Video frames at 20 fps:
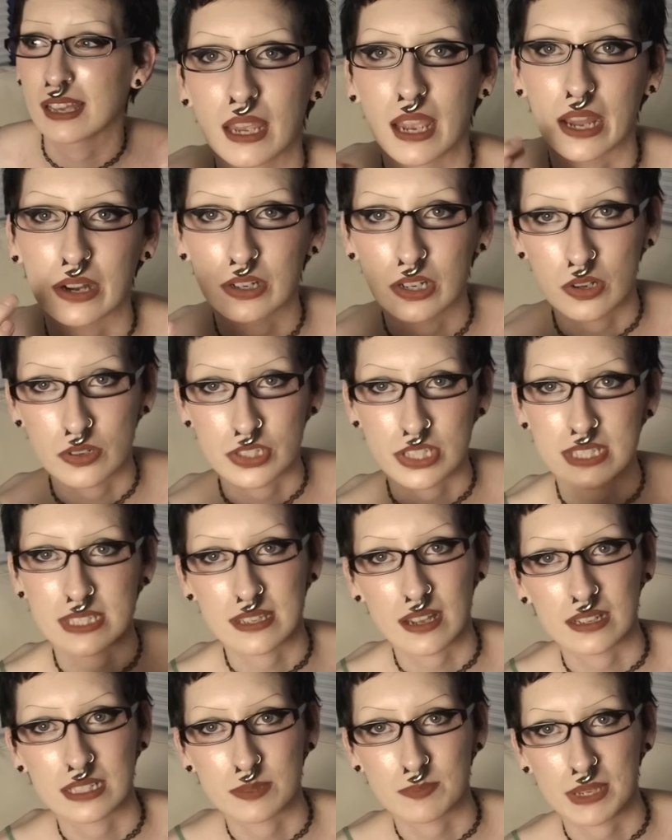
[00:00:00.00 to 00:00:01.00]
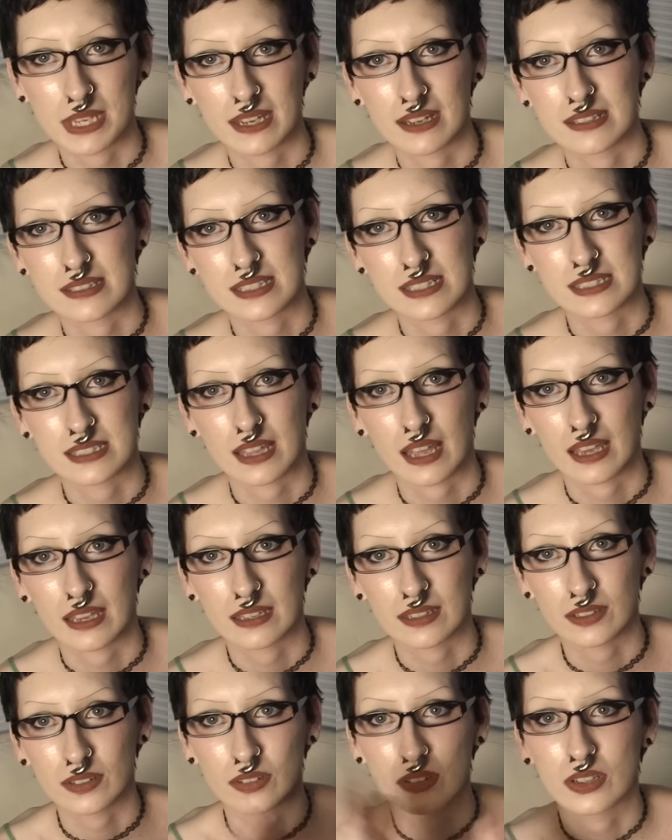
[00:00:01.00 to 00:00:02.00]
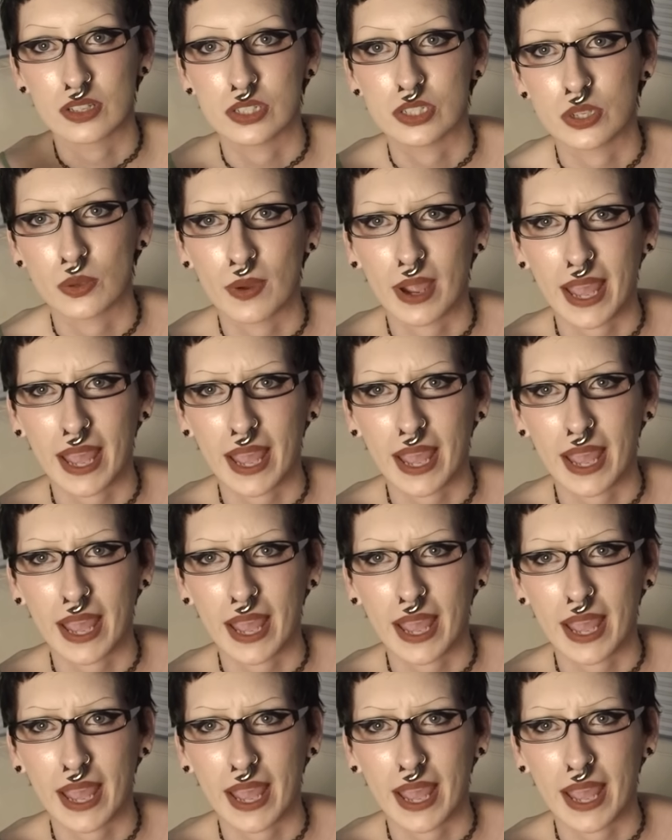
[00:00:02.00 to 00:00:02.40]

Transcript: I don't know, it just sucks because it's like, do